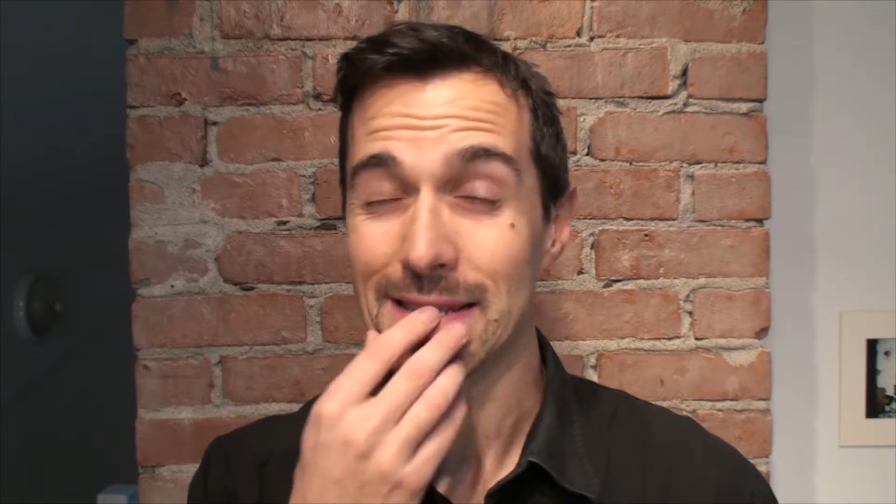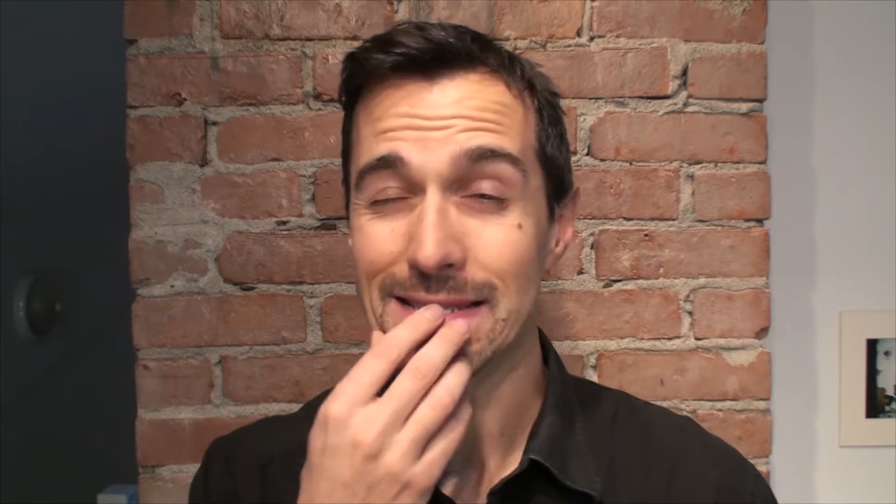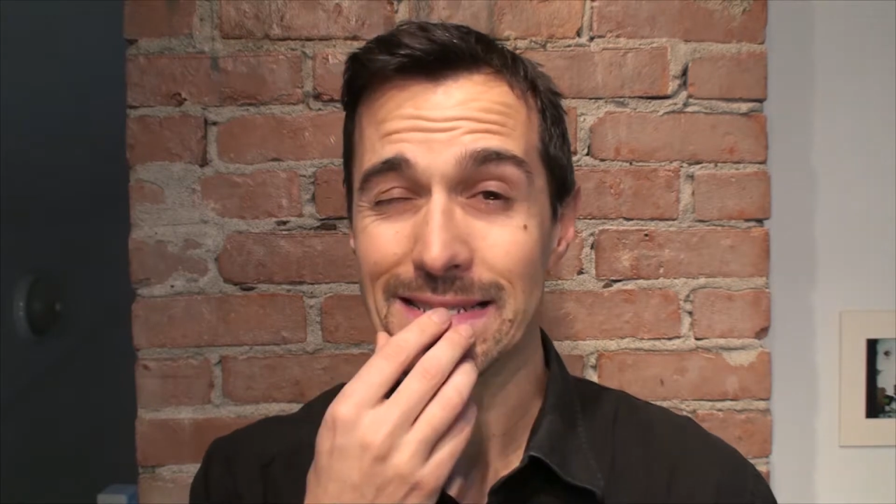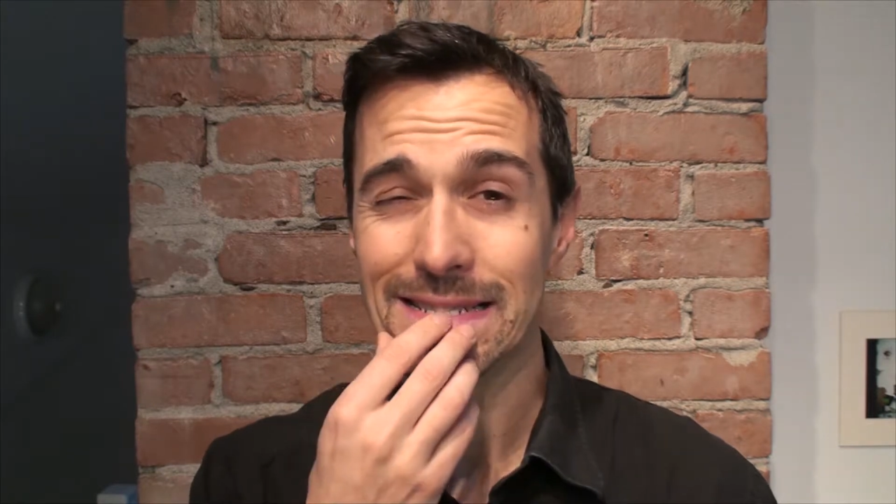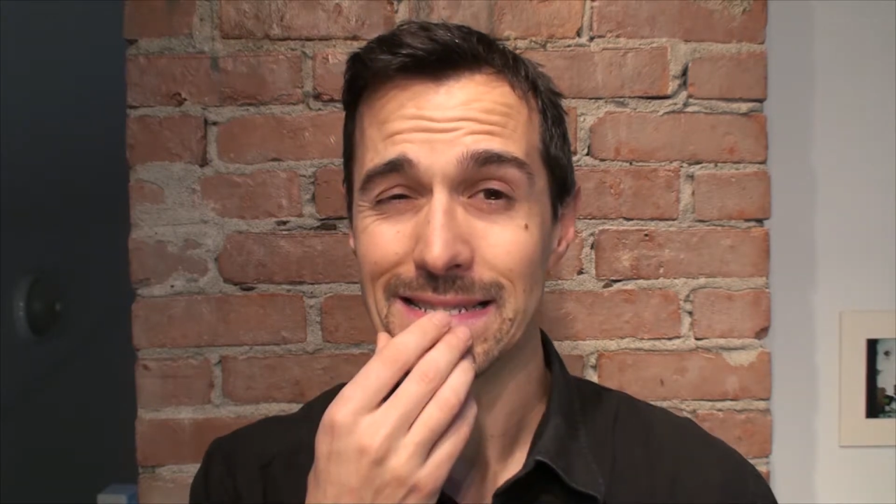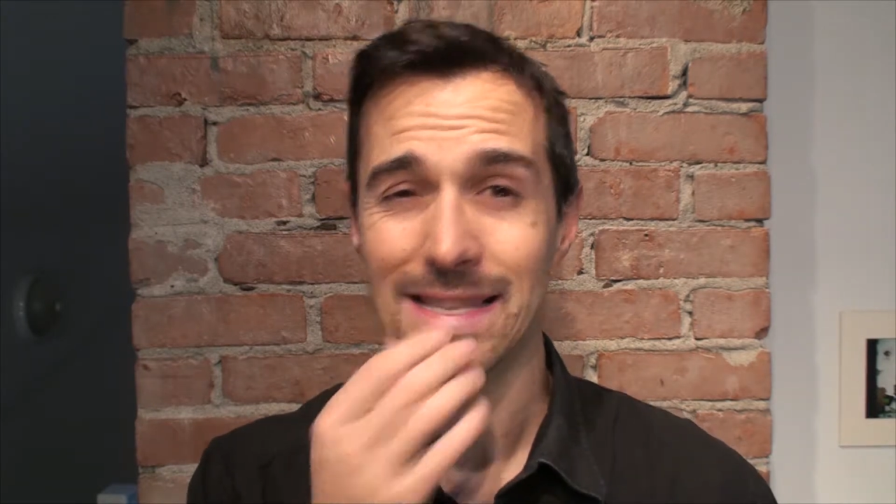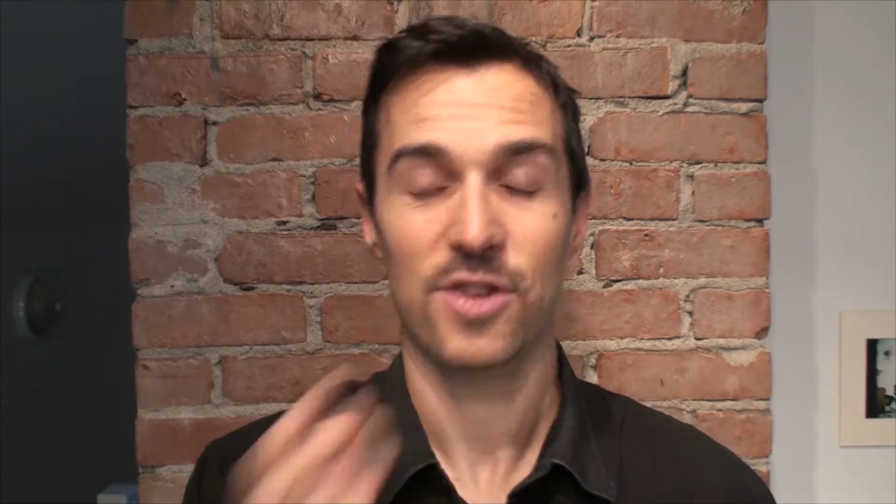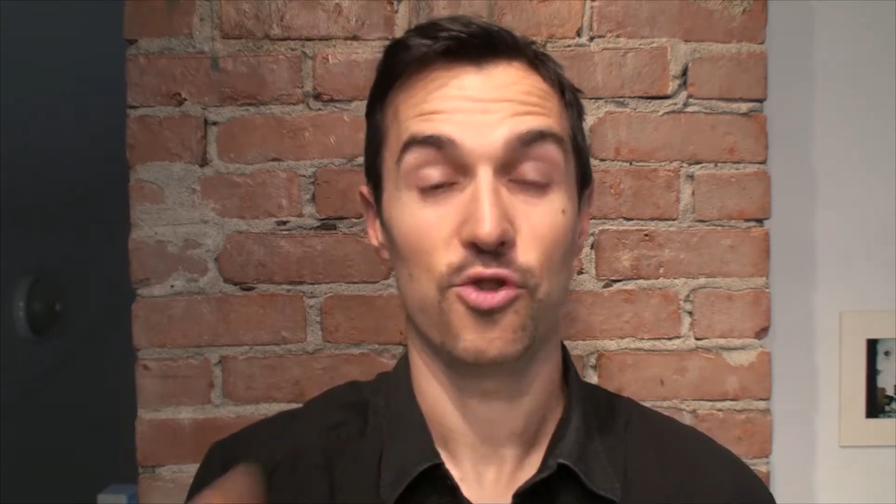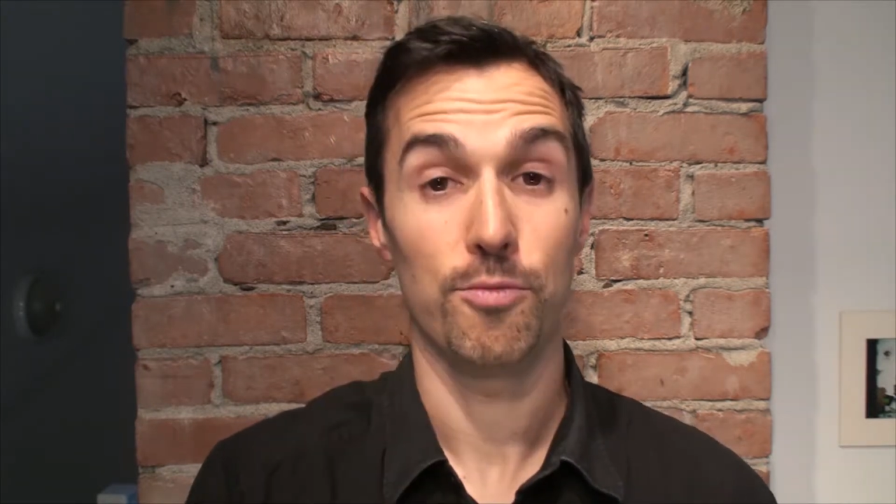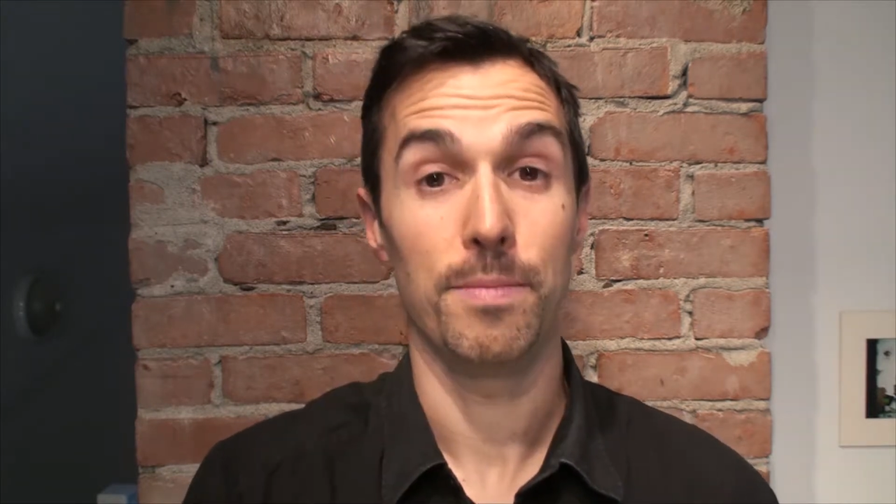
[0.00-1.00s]

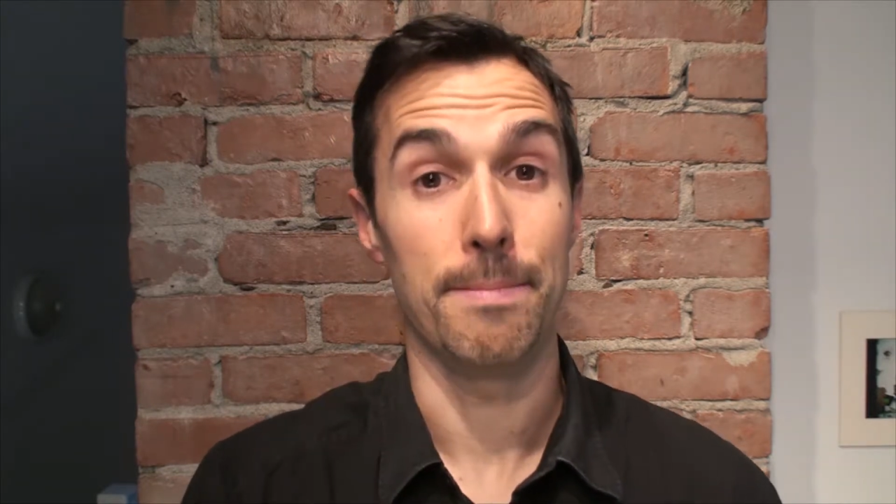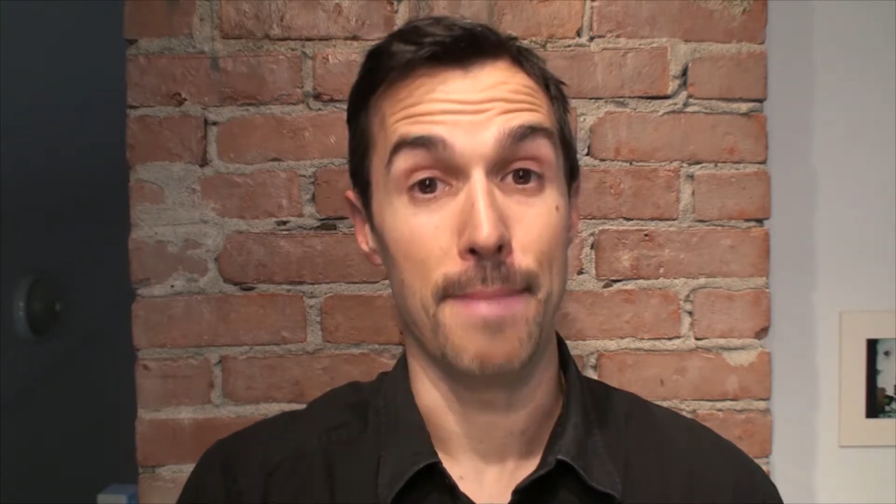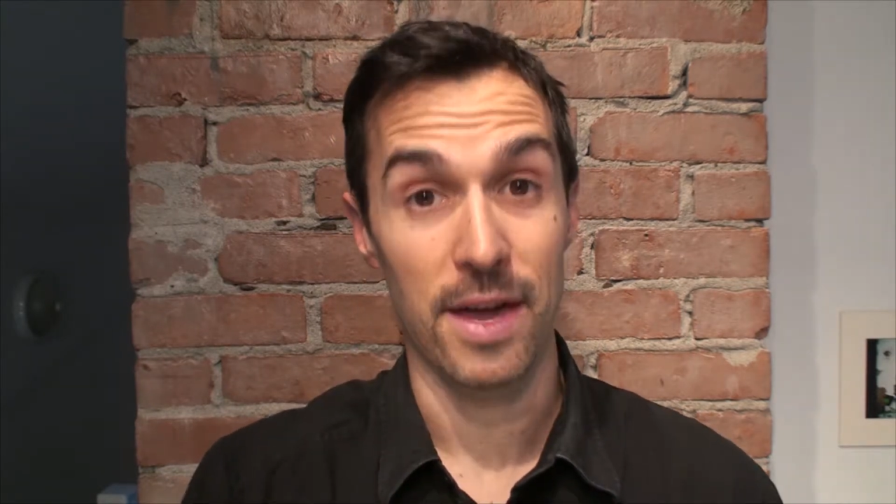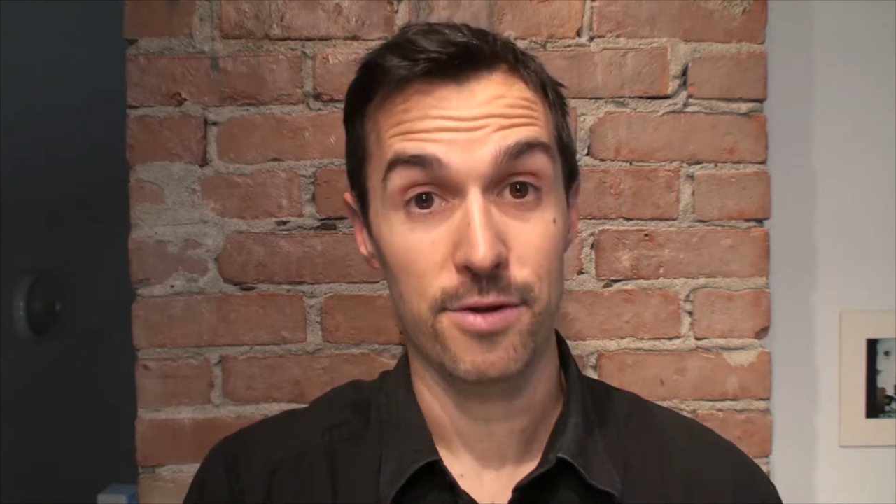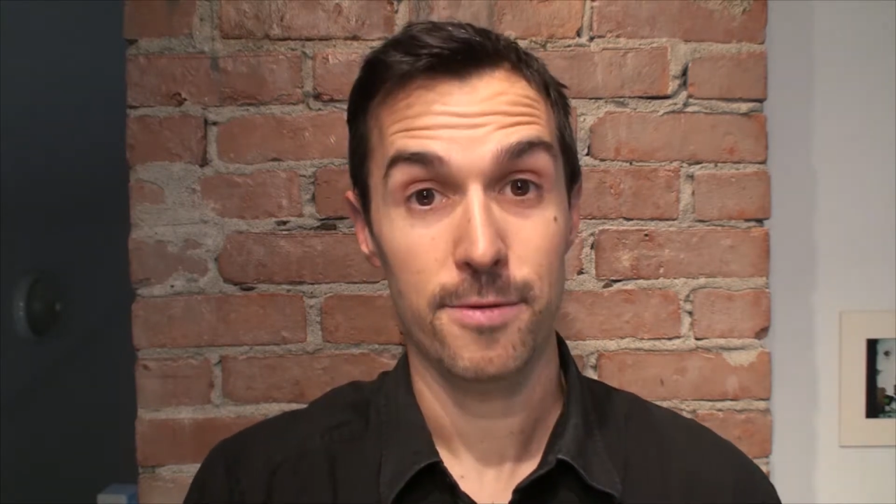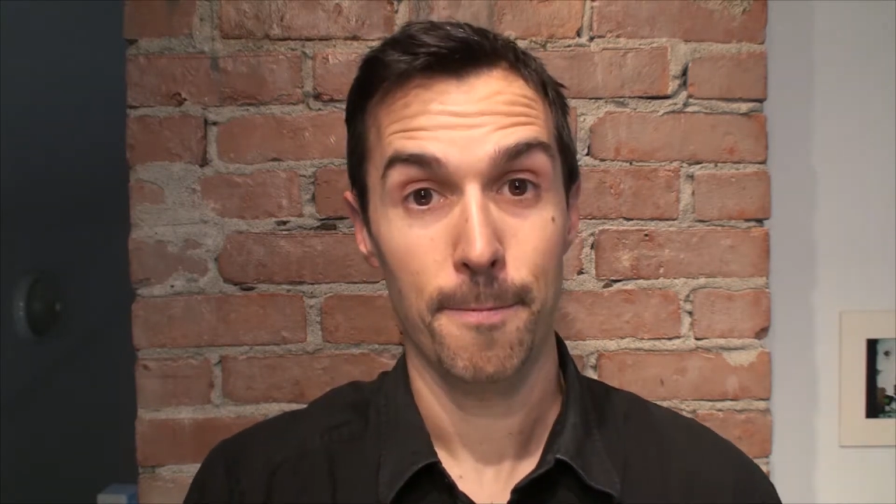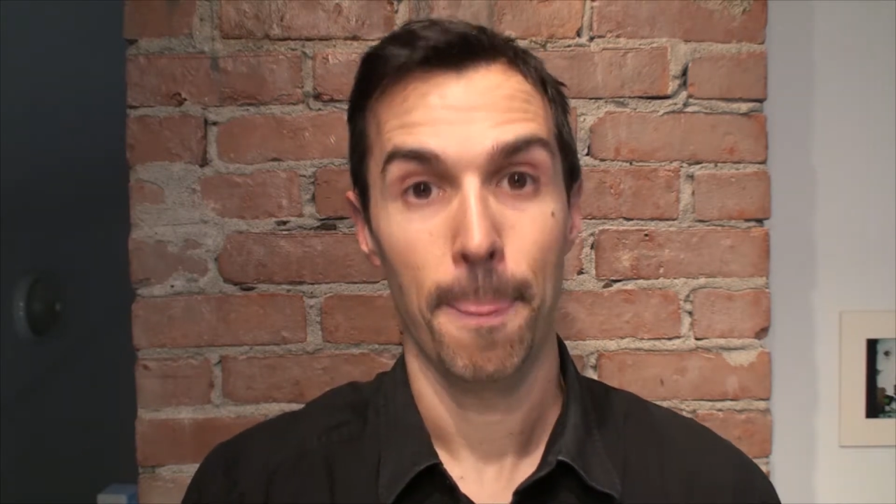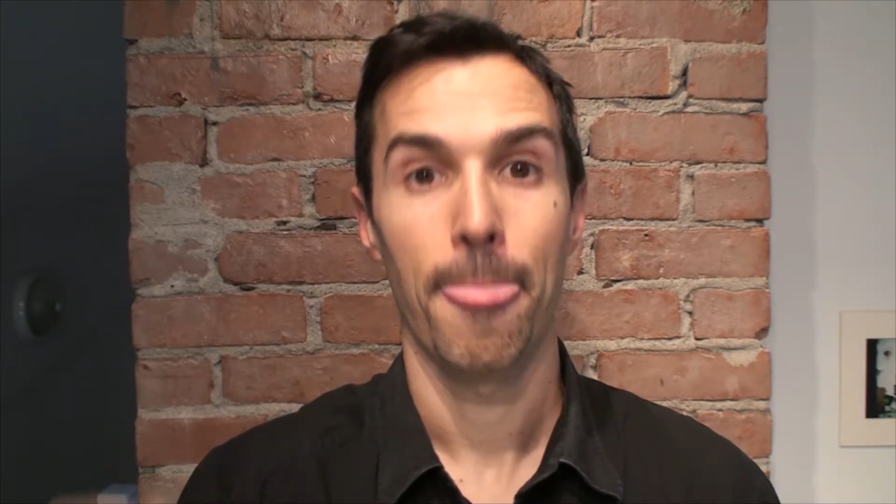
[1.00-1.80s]
that could be better,